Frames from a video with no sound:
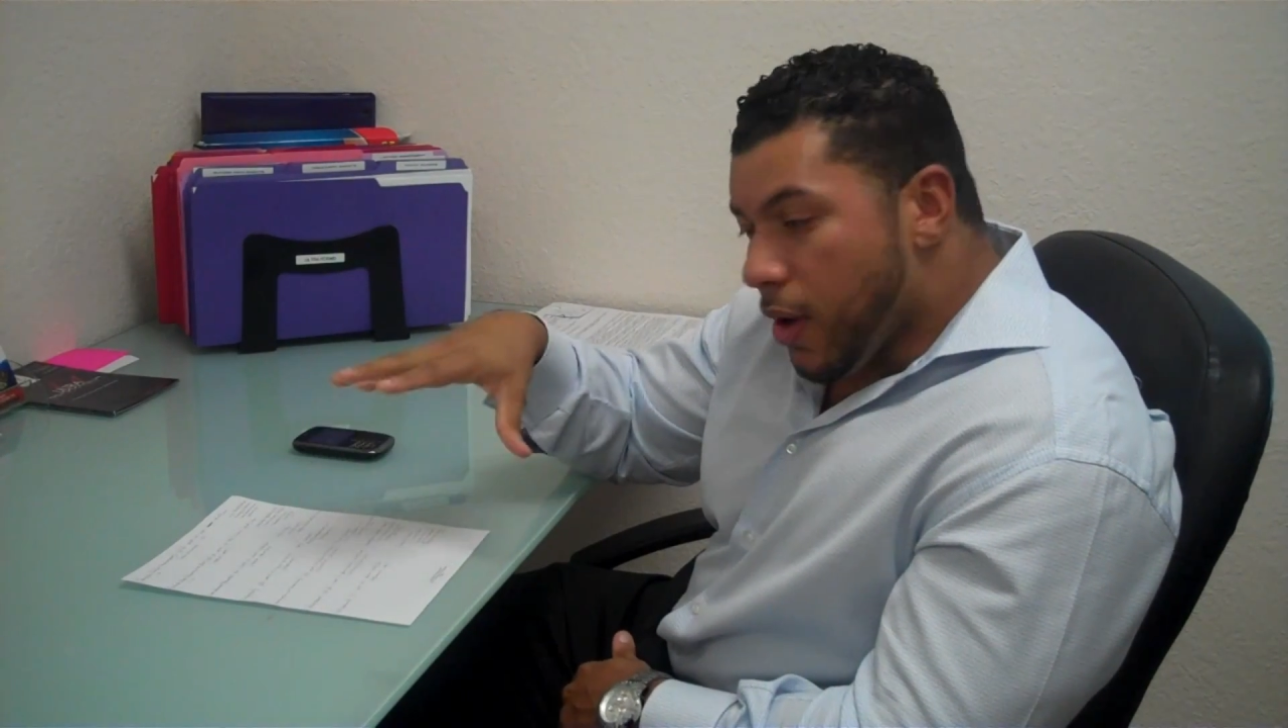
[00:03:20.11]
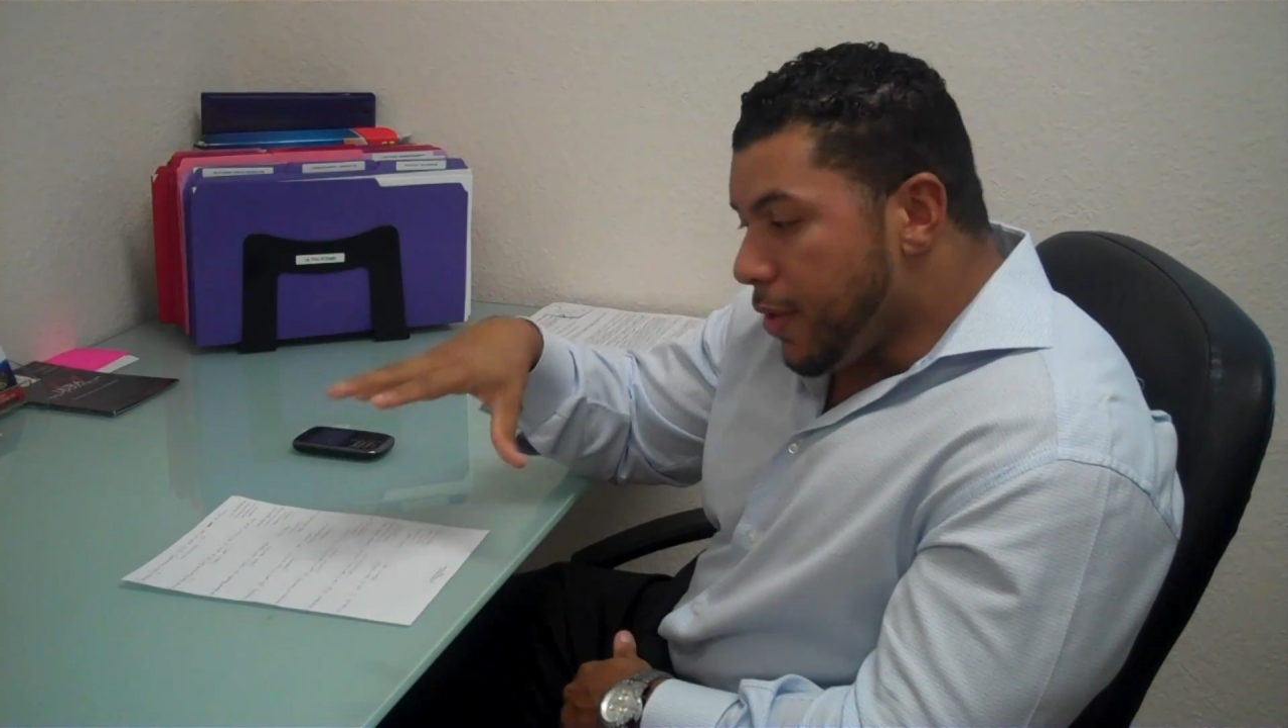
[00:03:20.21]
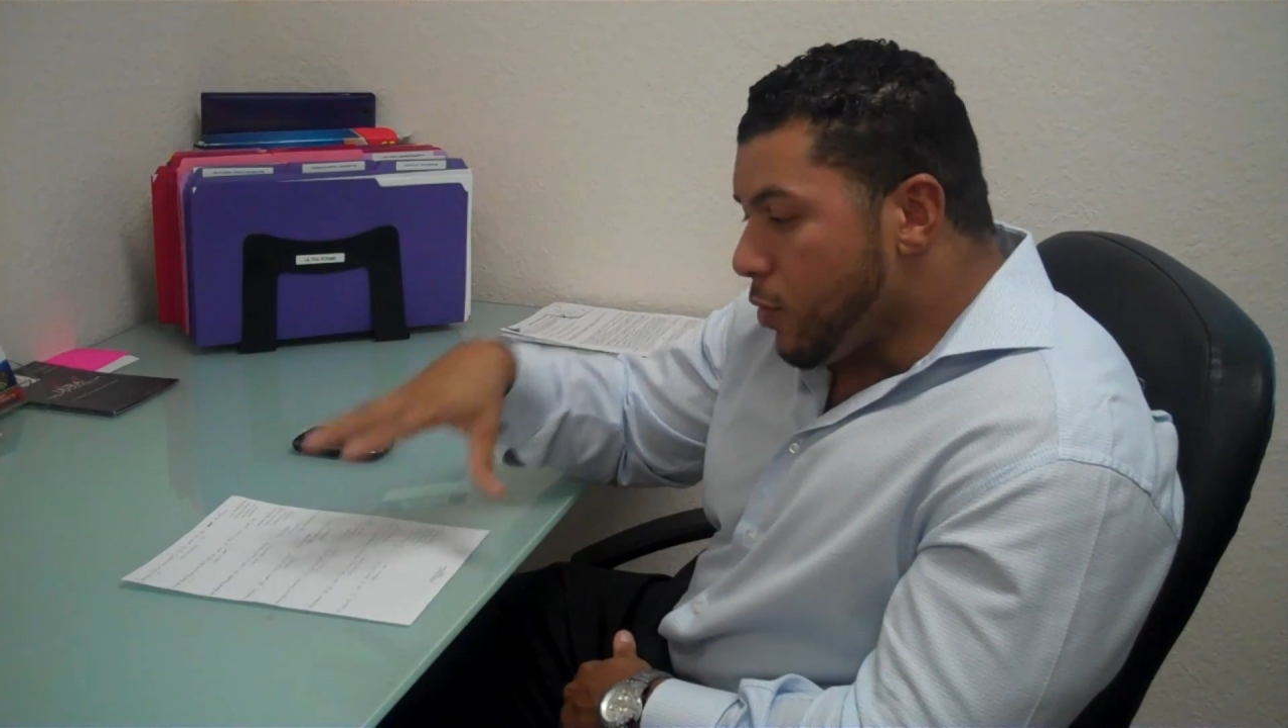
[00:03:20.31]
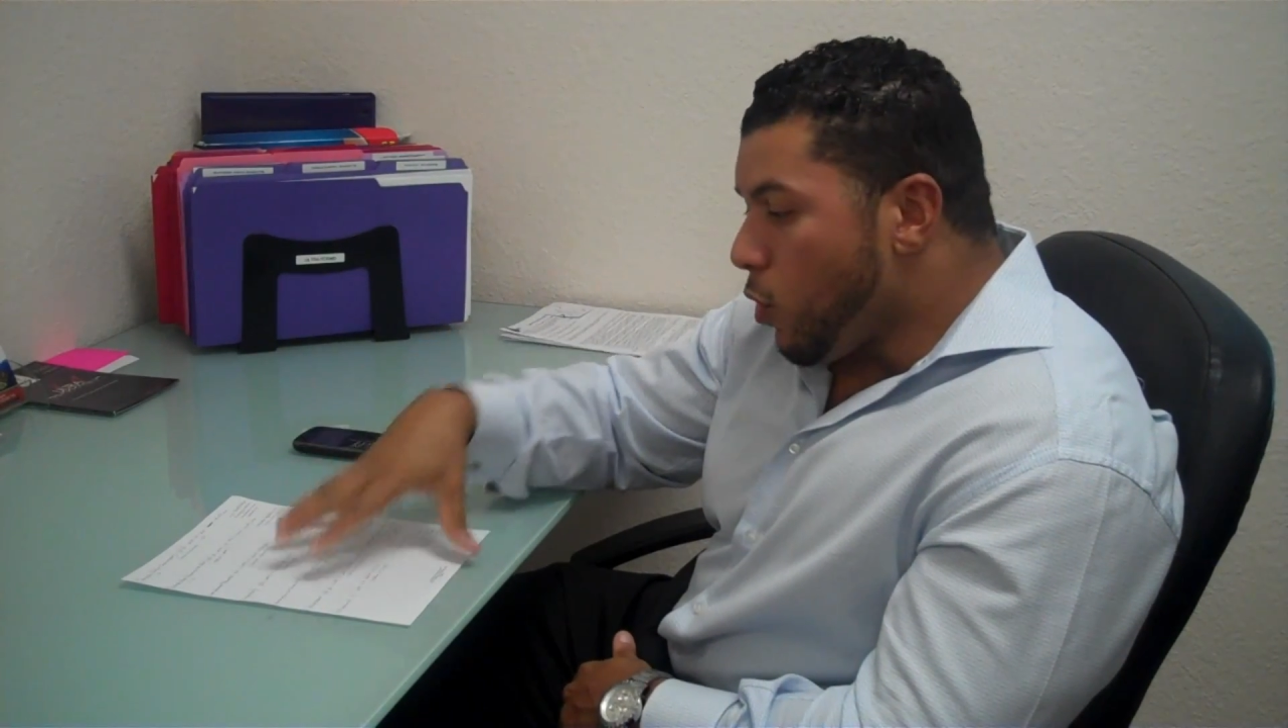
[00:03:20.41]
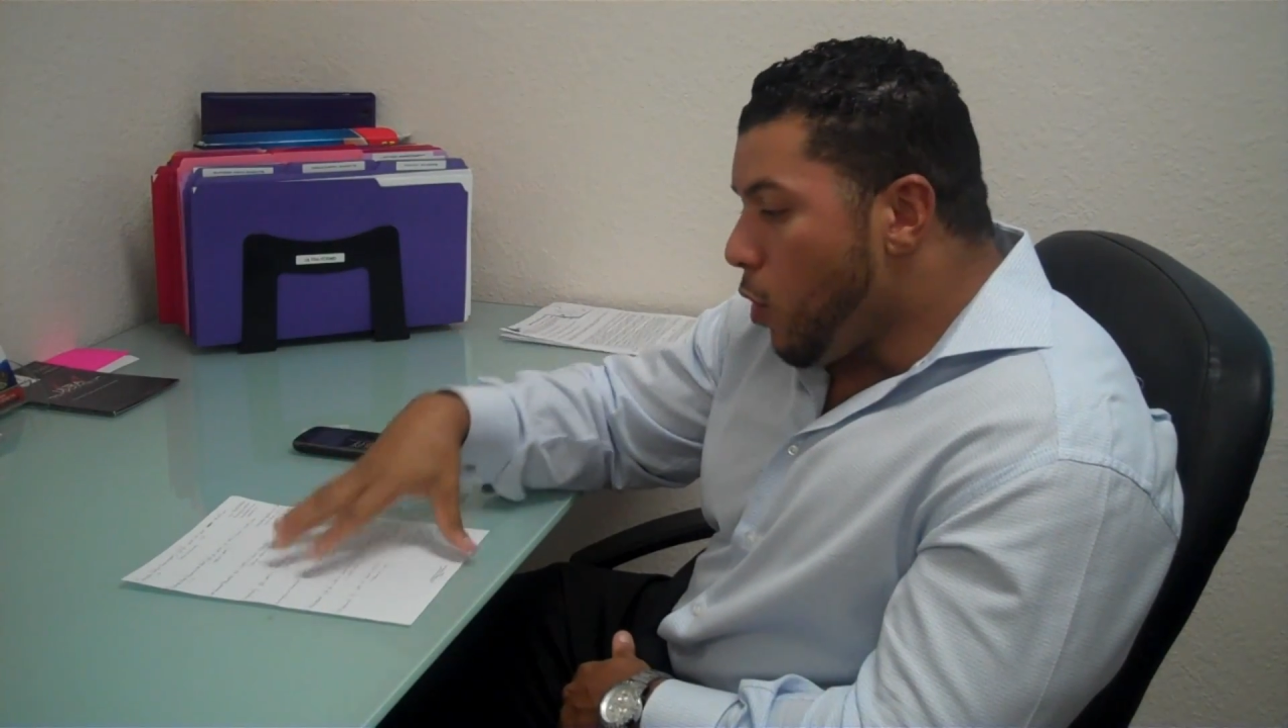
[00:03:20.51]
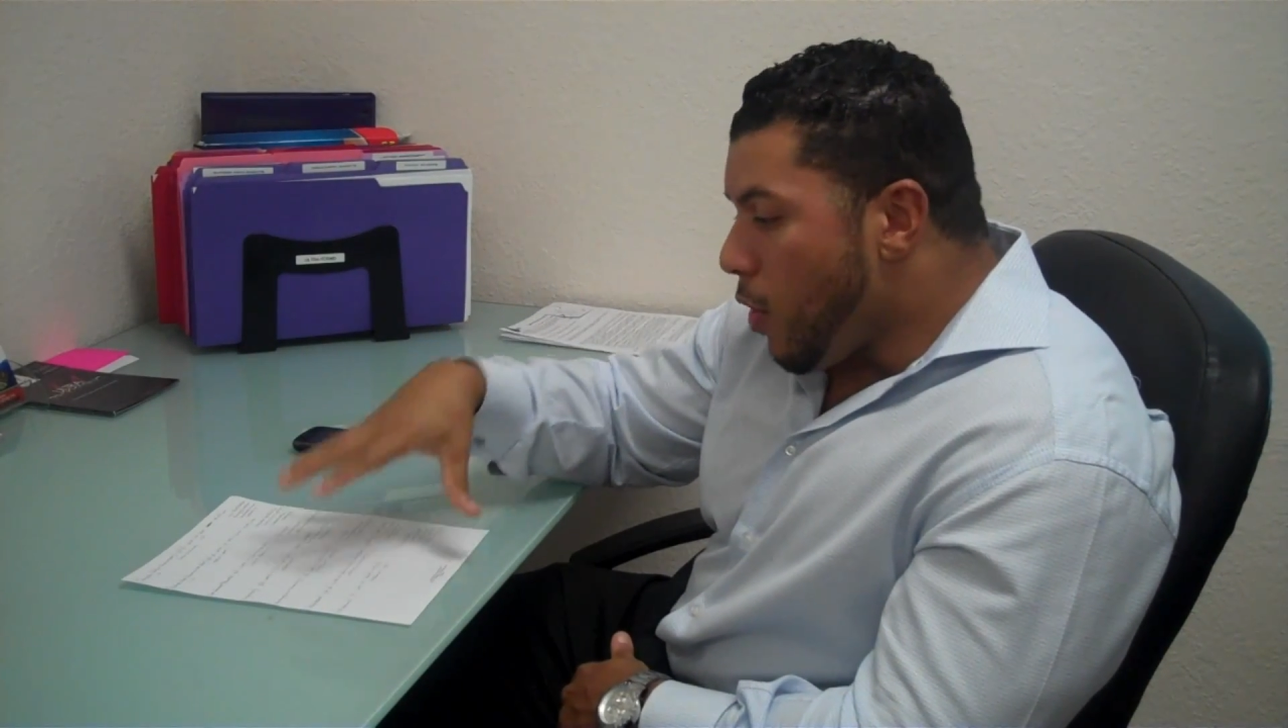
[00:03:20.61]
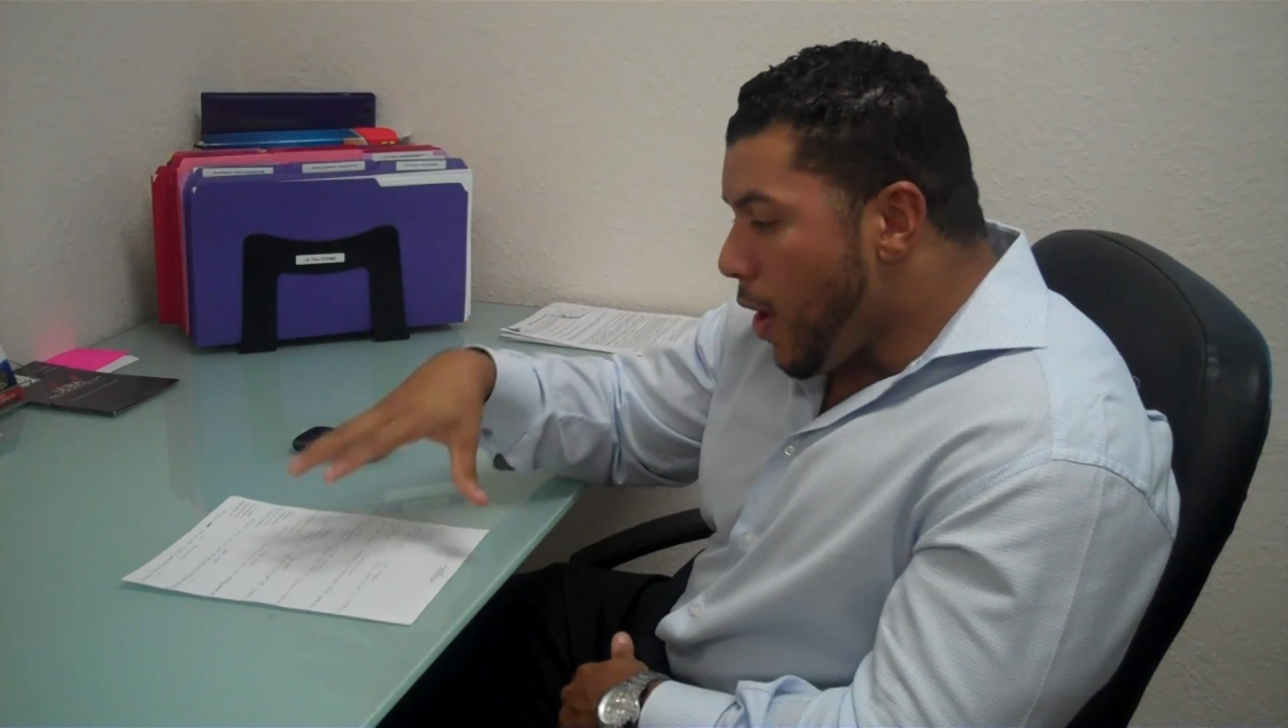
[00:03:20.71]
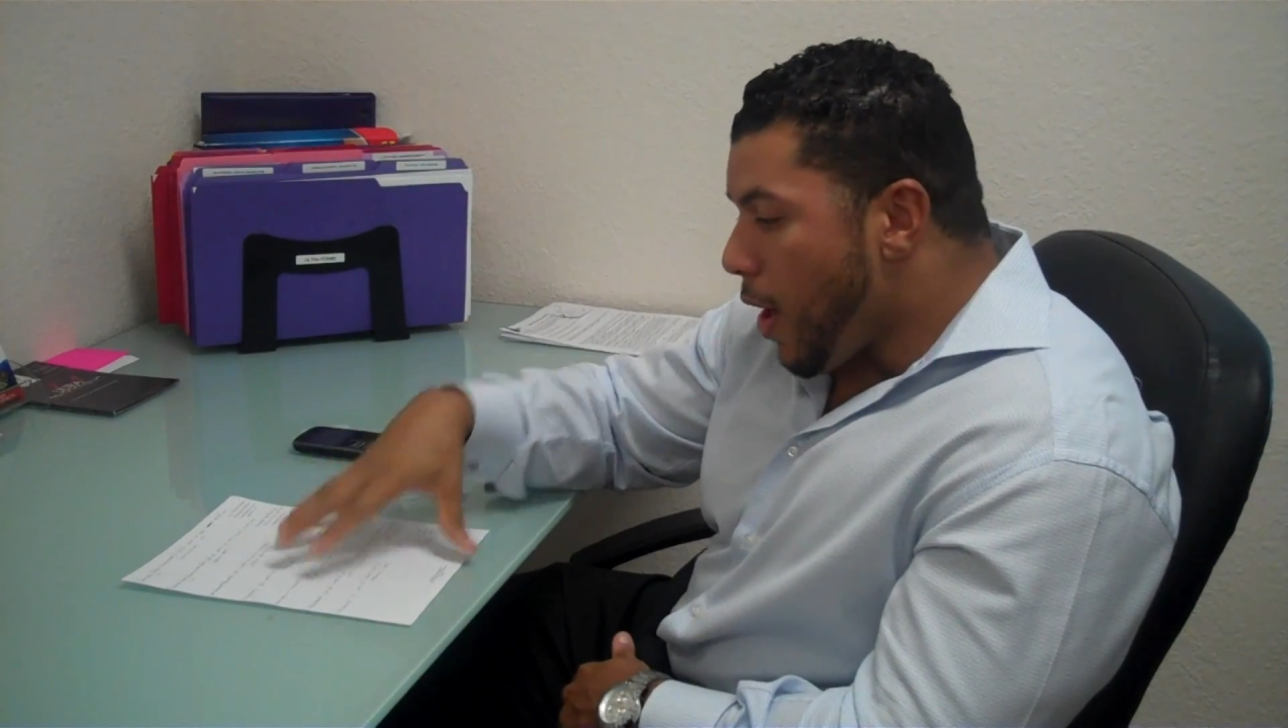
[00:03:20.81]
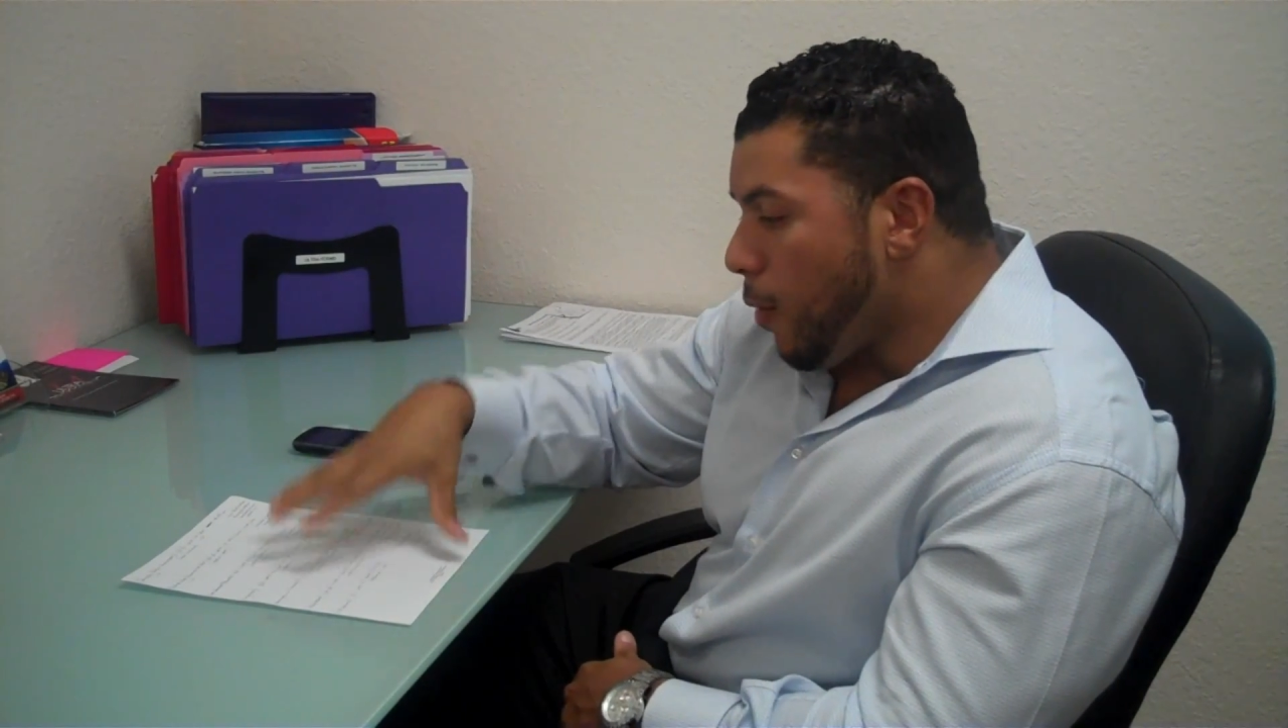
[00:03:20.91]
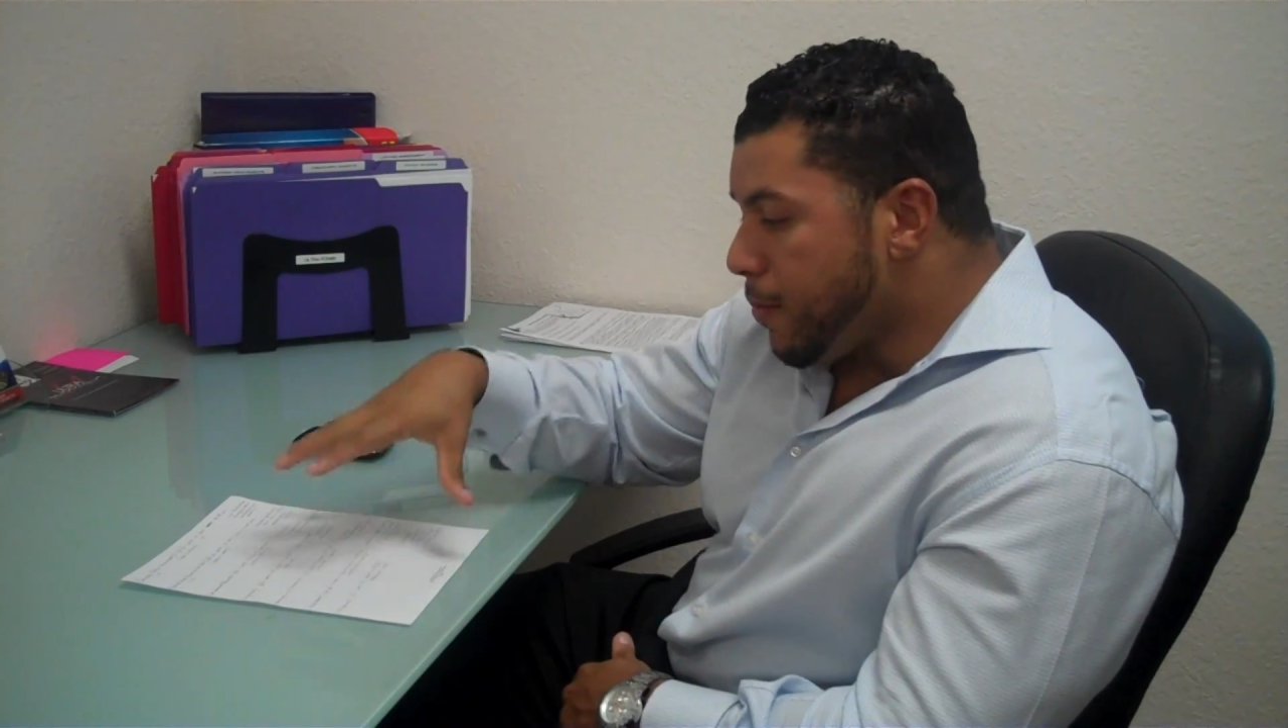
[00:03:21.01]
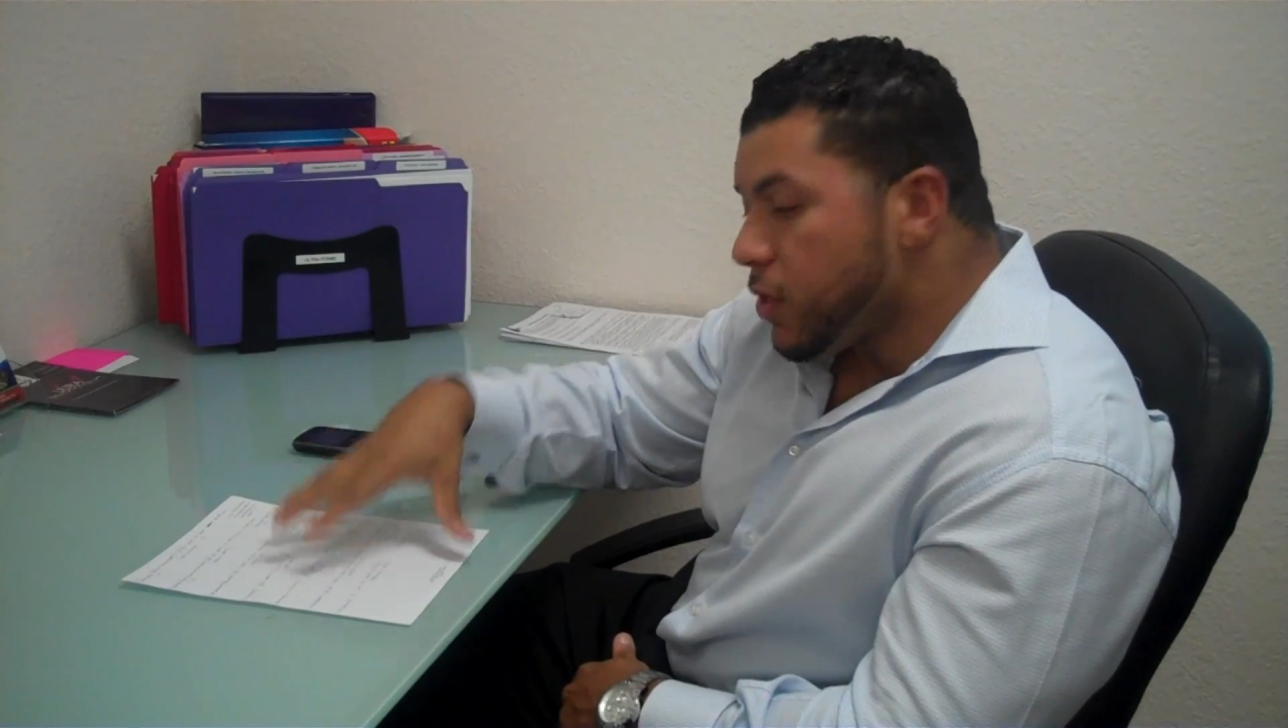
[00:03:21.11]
and all help